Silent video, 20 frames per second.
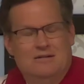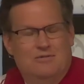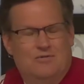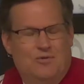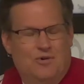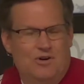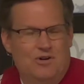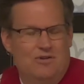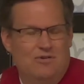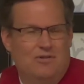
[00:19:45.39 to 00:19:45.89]

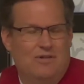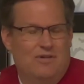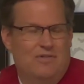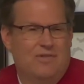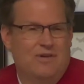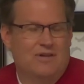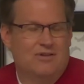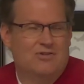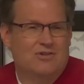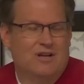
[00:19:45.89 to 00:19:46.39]
for you the
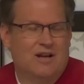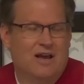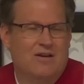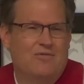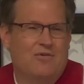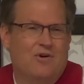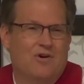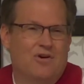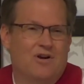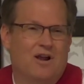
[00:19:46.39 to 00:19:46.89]
things that
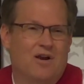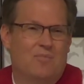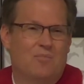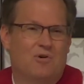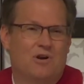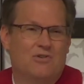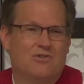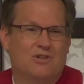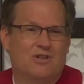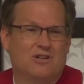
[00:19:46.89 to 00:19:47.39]
I've heard our
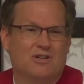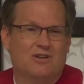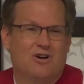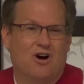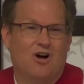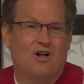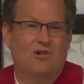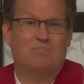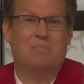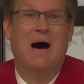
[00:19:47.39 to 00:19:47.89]
president
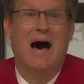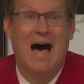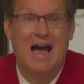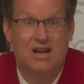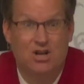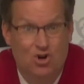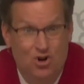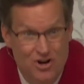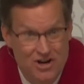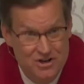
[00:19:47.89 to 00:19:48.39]
called by
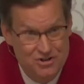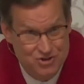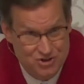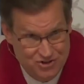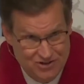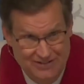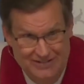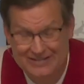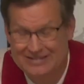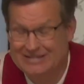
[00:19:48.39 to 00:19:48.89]

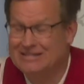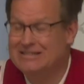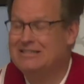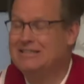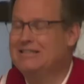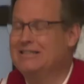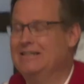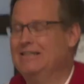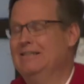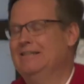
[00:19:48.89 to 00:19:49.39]
Christians